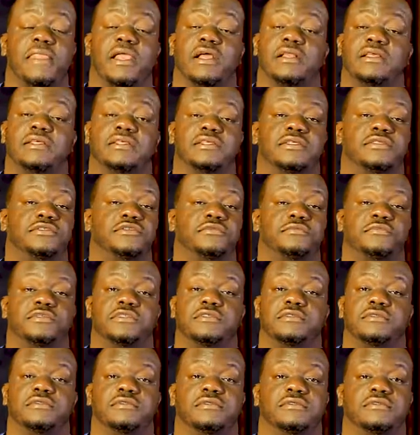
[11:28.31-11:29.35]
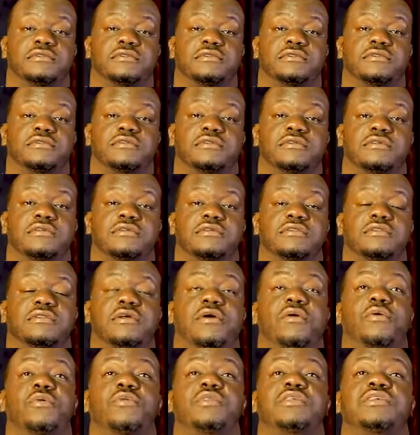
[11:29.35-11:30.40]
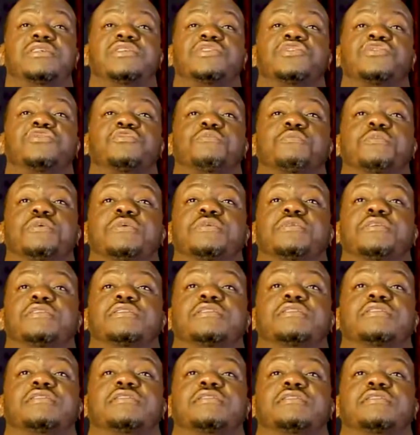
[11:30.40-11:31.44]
Listen to me. The Holy Spirit